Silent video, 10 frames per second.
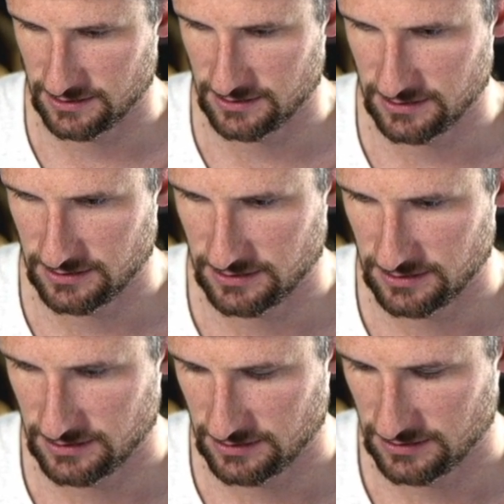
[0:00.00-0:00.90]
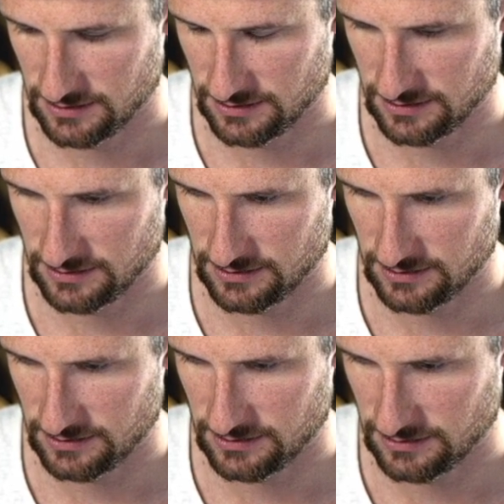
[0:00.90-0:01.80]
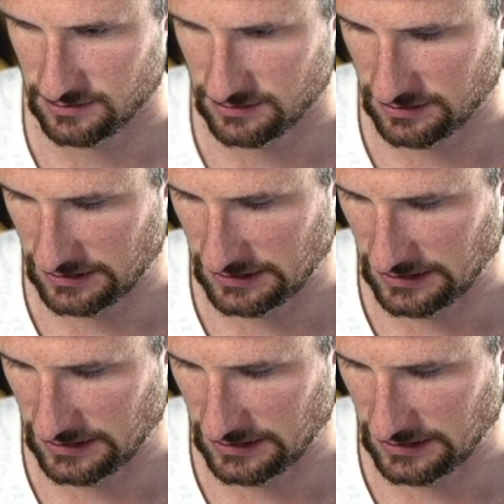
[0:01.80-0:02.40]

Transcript: (no one is talking)